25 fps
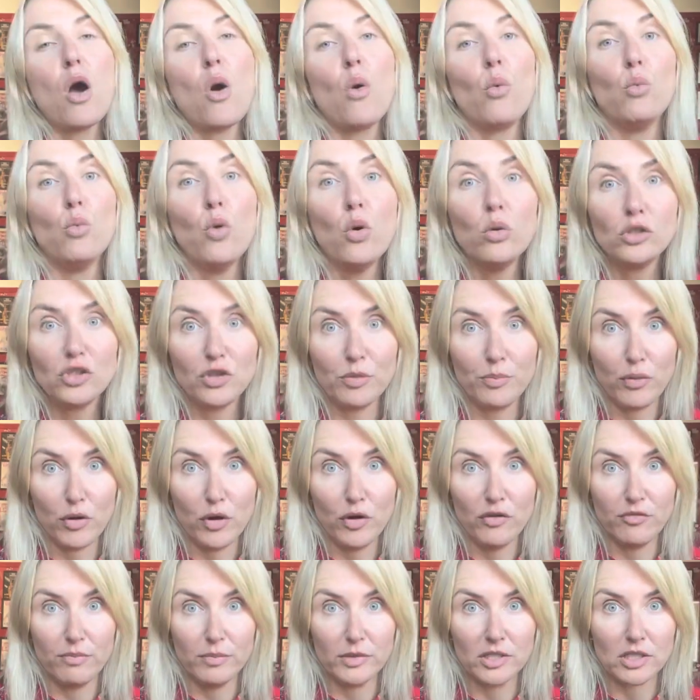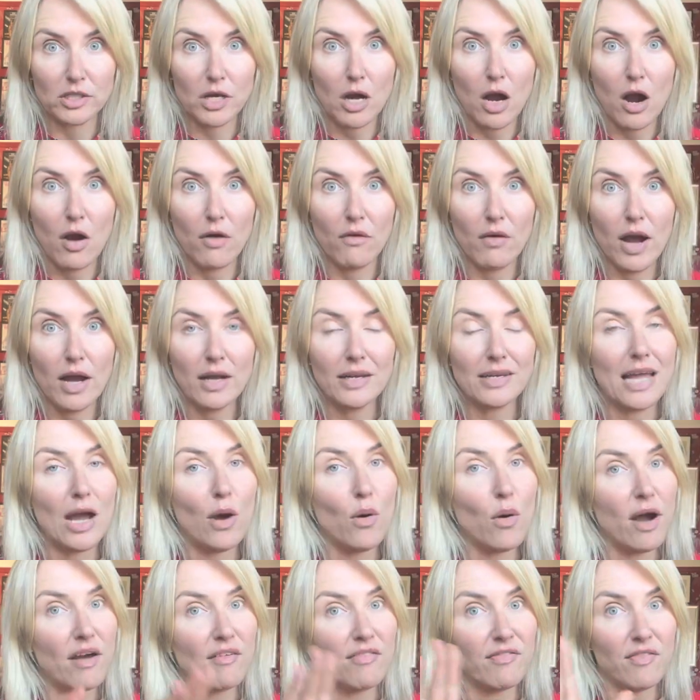waterproof mascara.
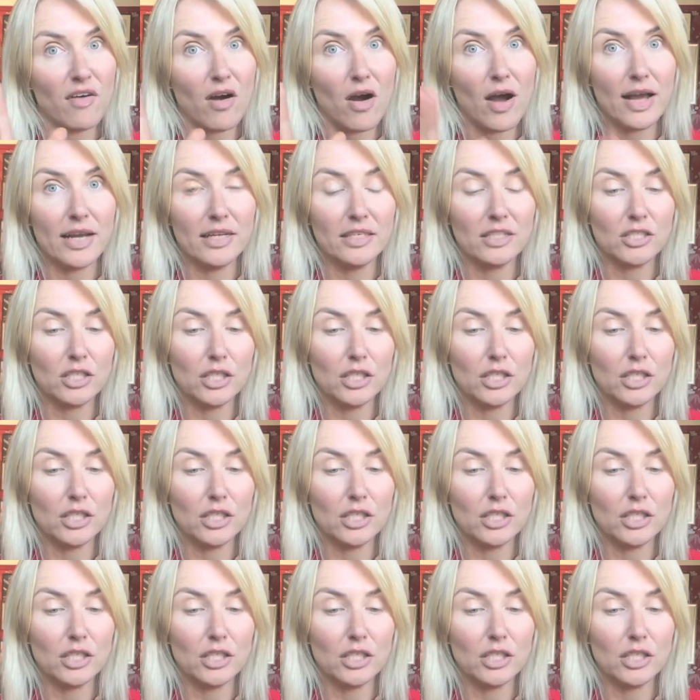Now I find,